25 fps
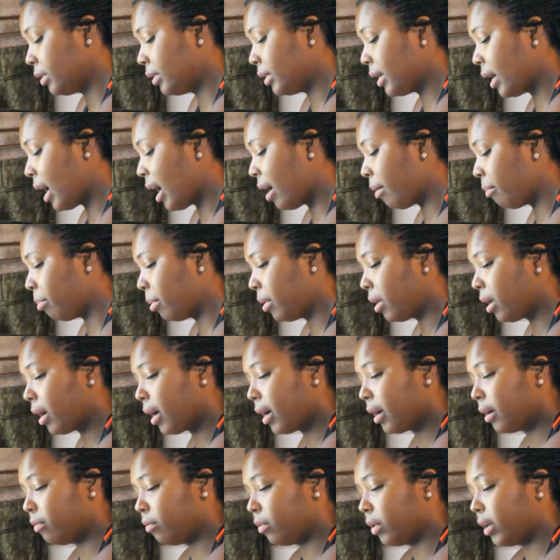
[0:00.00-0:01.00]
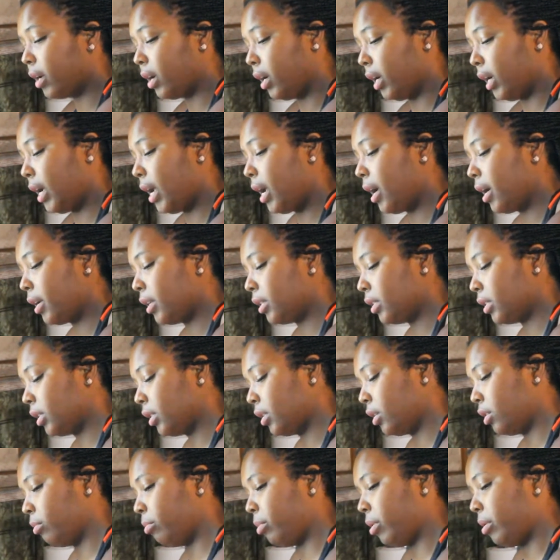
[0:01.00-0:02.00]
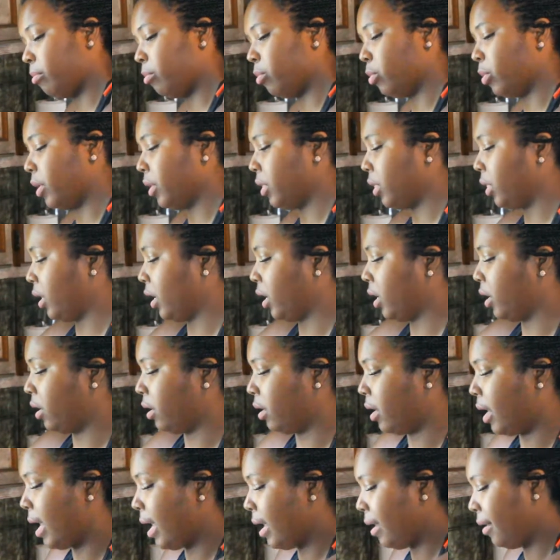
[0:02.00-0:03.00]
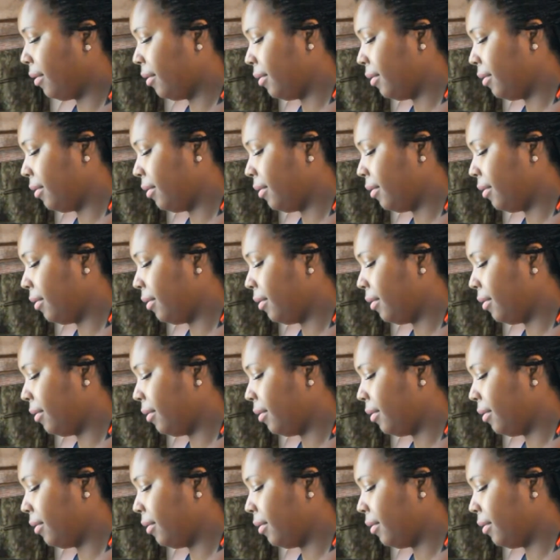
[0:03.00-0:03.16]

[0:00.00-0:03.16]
top part where her hair is a little bit more thicker at.